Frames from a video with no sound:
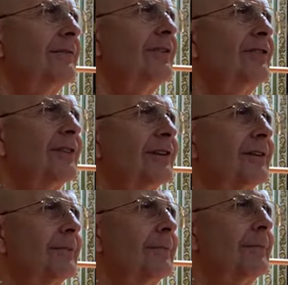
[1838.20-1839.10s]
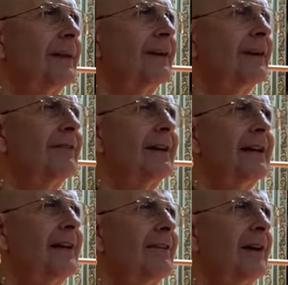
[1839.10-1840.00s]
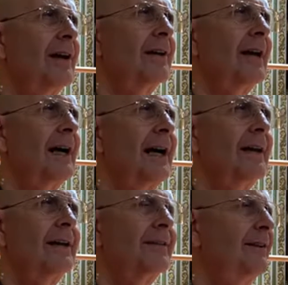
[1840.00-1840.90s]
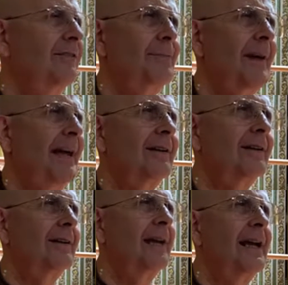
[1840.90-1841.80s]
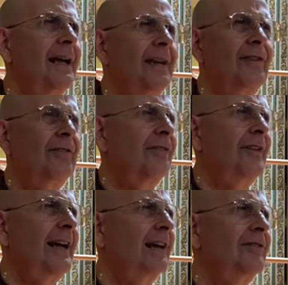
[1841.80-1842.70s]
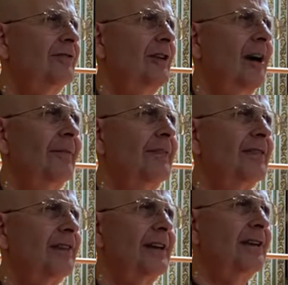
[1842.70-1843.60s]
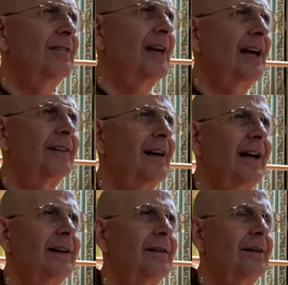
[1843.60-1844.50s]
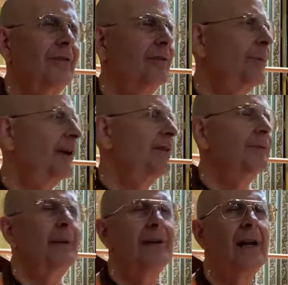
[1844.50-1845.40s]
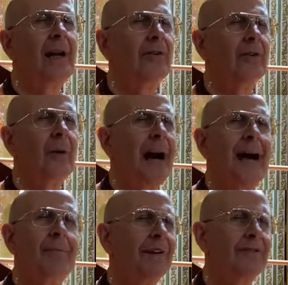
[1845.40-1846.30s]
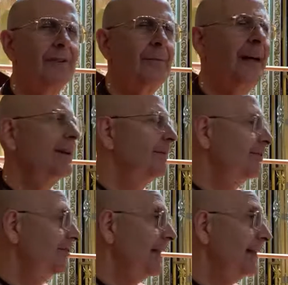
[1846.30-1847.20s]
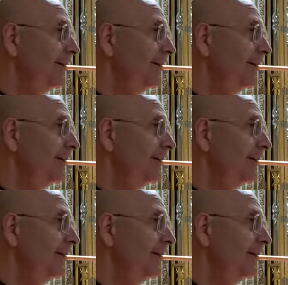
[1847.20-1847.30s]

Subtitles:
visit Mandavya, and he thought, this man is a sage, and obviously he's not dying as his punishment, so I must have made a mistake.